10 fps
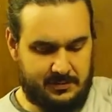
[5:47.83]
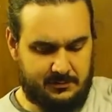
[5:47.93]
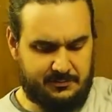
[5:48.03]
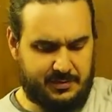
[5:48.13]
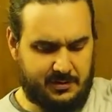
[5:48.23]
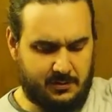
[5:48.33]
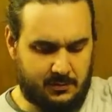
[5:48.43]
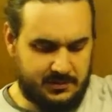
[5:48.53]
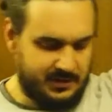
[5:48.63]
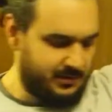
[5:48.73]

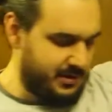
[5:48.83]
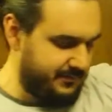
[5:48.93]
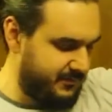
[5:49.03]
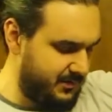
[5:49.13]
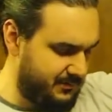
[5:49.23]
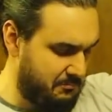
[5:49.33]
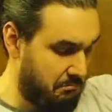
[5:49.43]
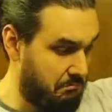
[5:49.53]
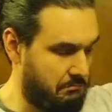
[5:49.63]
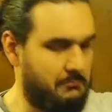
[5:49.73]
paracord dangling off of it.
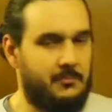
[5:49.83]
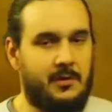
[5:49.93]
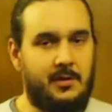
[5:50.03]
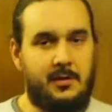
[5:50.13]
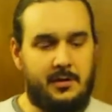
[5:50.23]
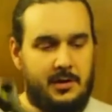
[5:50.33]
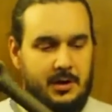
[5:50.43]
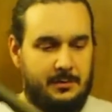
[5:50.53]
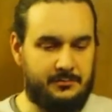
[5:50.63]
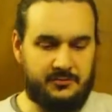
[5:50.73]

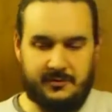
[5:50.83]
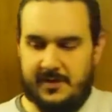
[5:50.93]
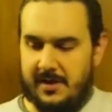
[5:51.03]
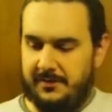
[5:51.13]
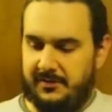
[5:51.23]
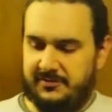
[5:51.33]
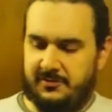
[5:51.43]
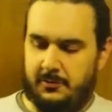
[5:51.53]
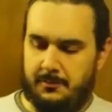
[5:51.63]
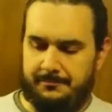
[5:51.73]
Um, so I've got these two,